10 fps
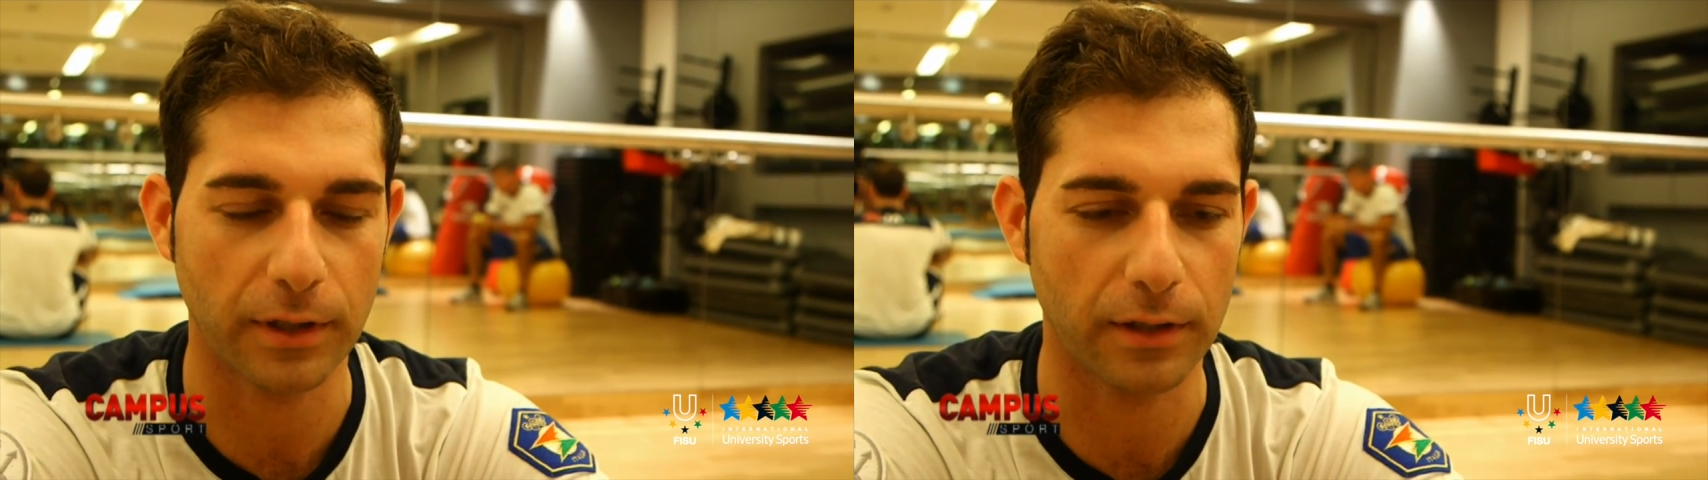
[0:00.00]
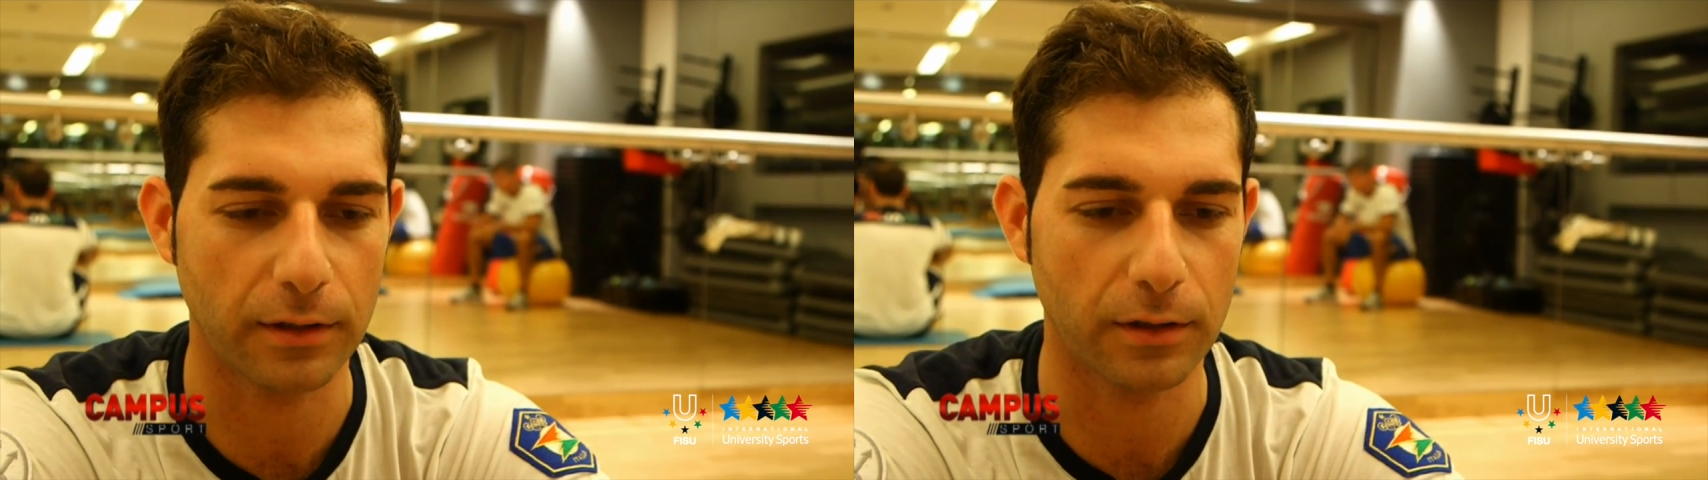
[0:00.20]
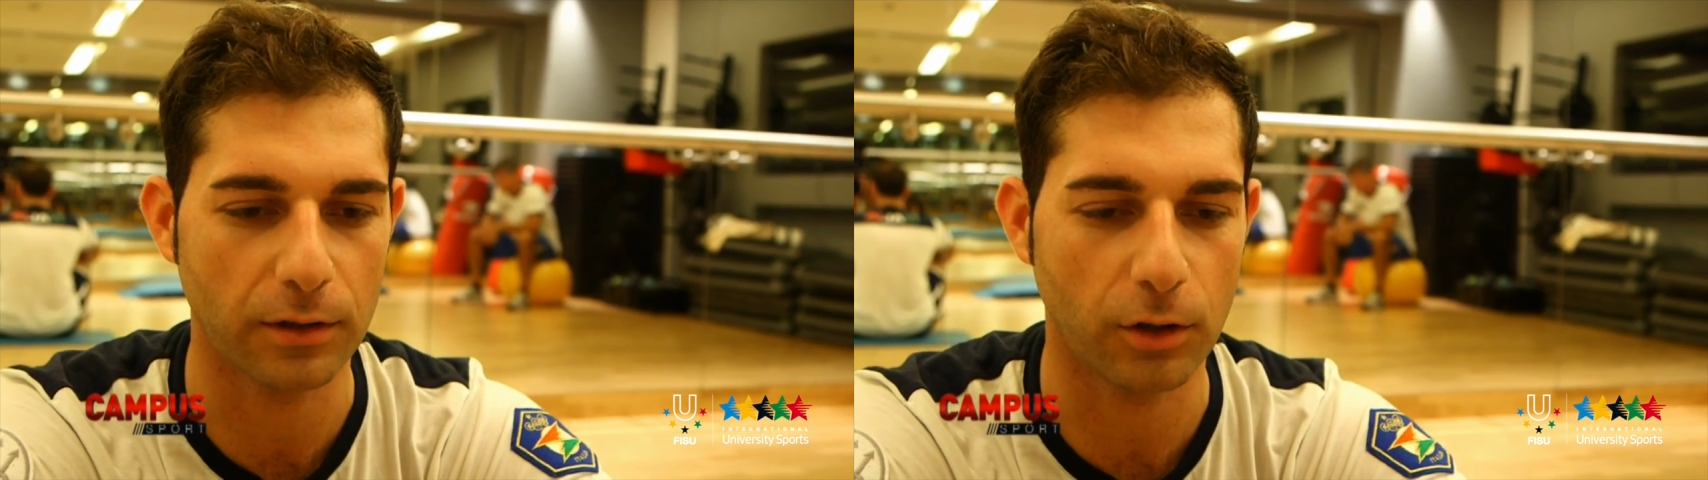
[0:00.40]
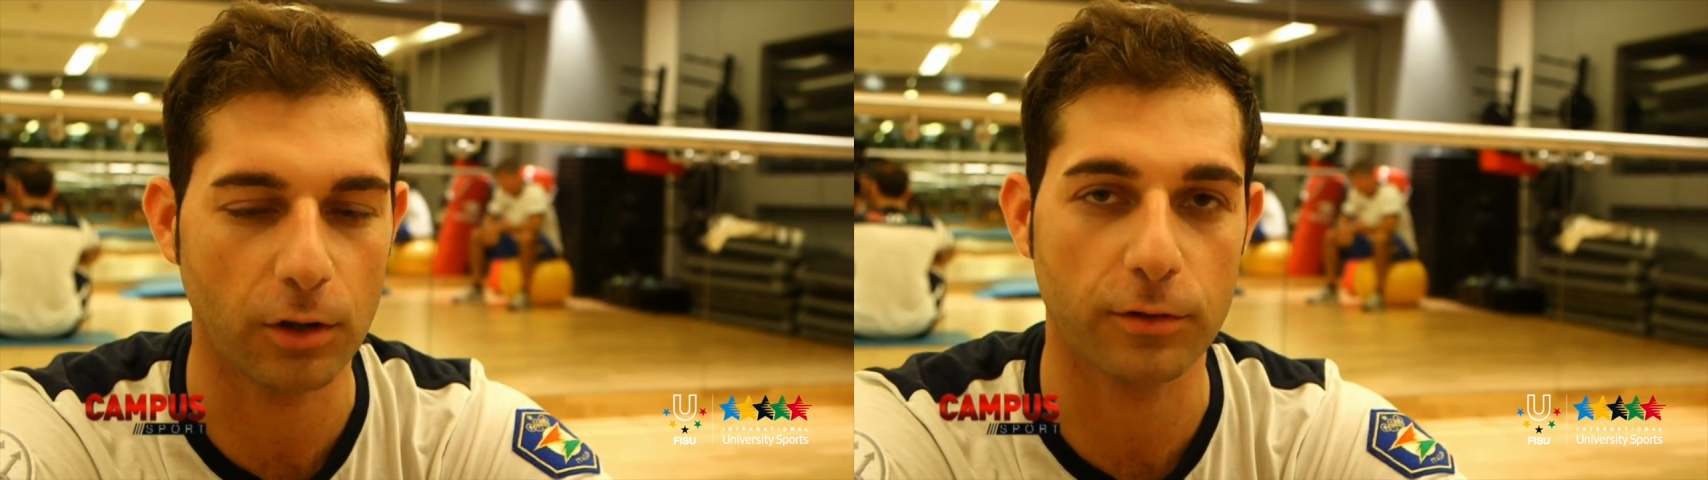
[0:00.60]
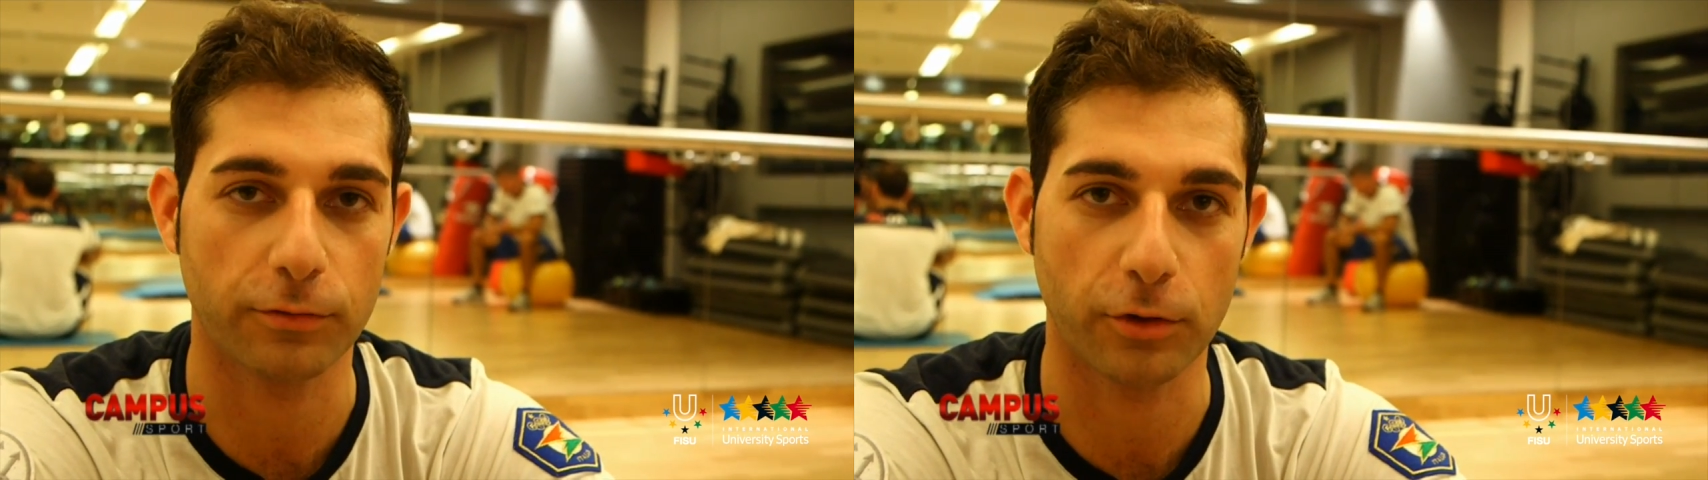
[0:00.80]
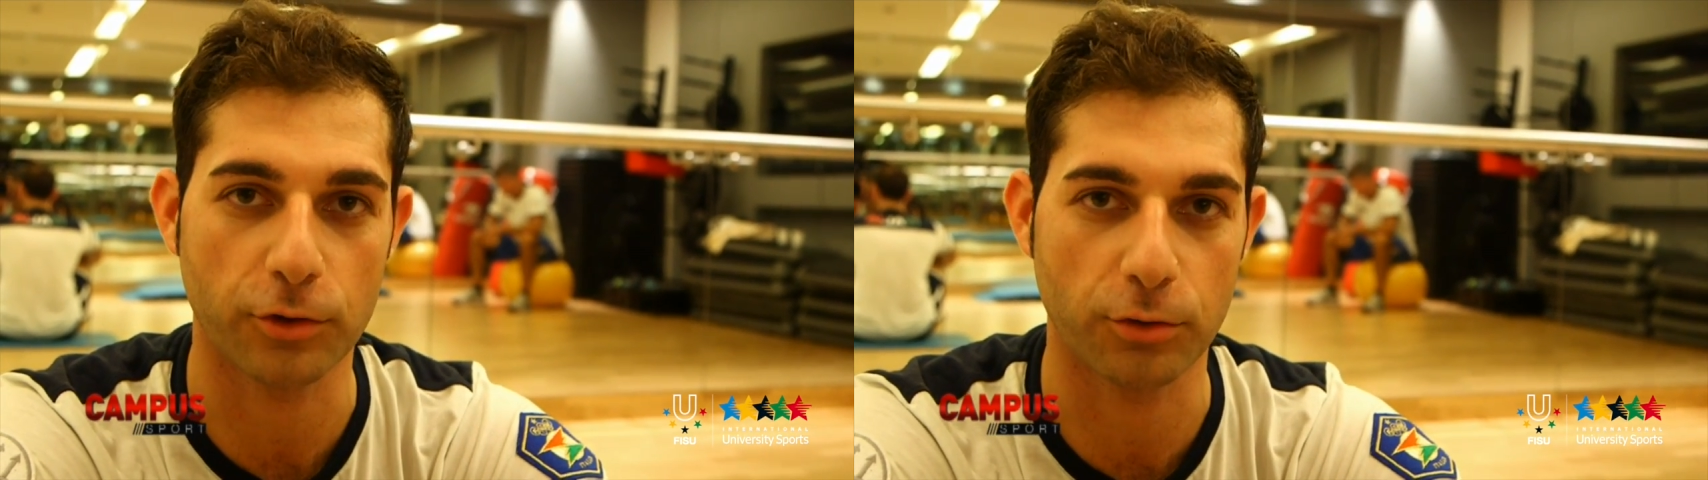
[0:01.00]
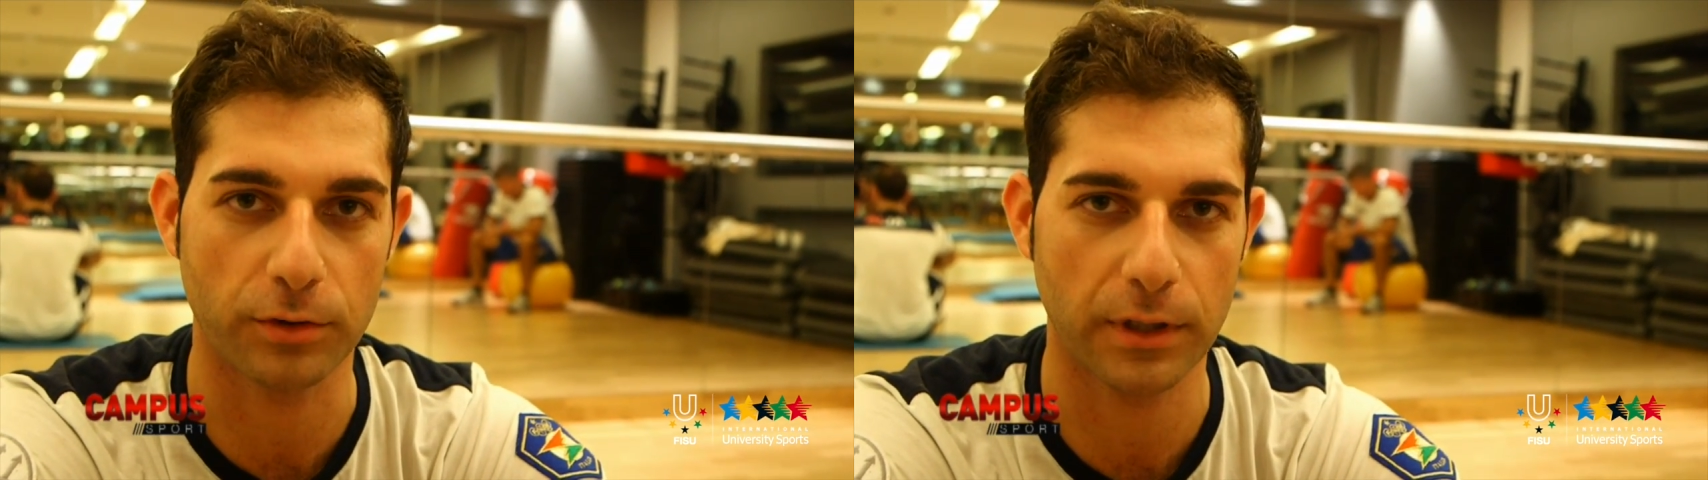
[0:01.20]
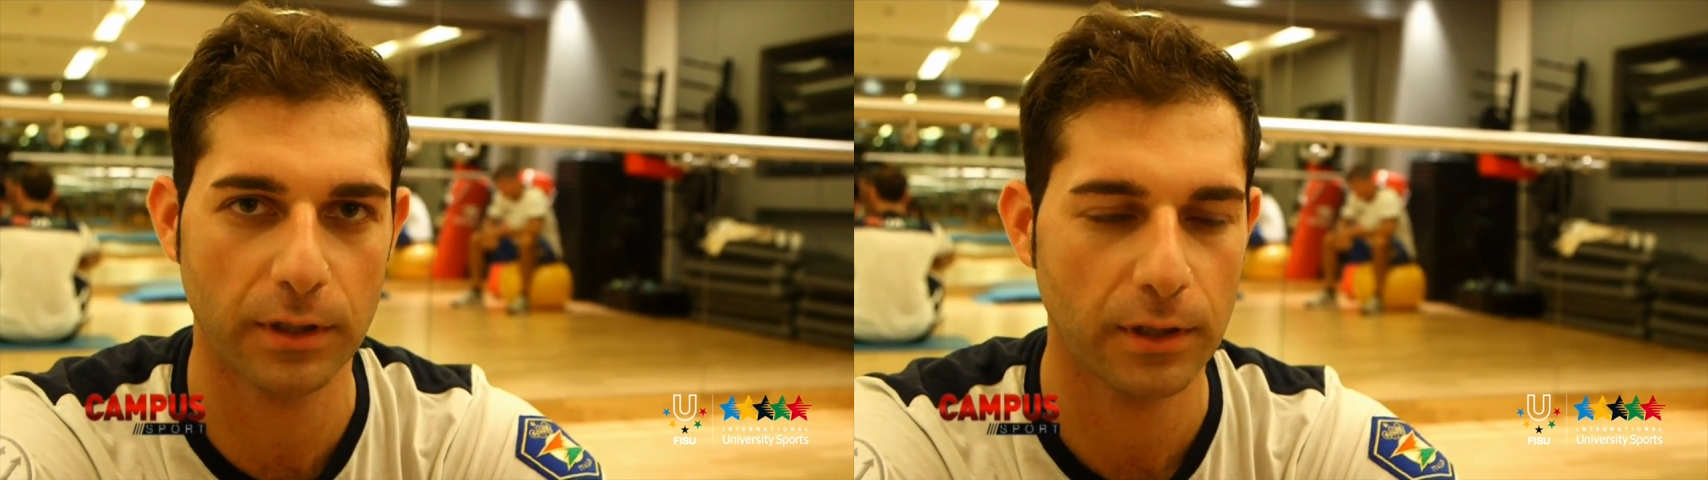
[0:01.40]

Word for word: and uh, also for shooting.